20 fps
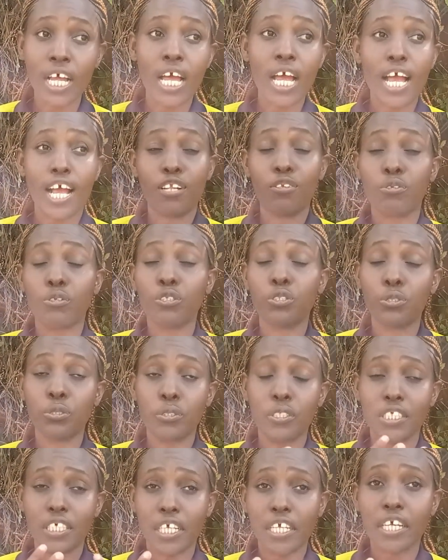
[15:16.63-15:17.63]
and you also
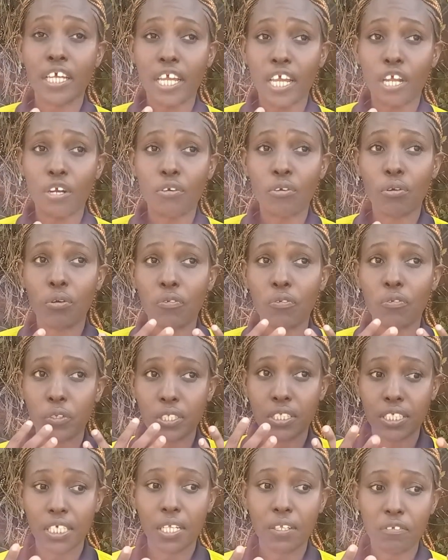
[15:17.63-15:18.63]
take care of
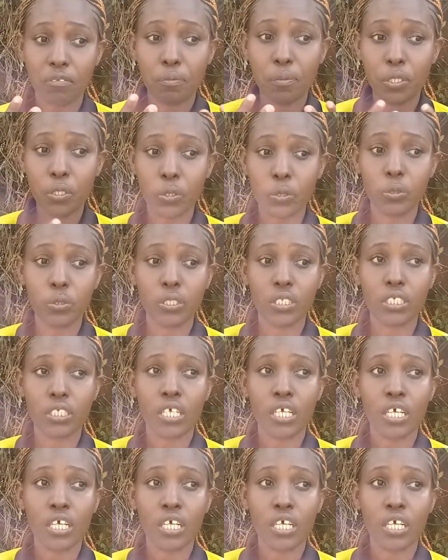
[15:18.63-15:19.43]
yourself, because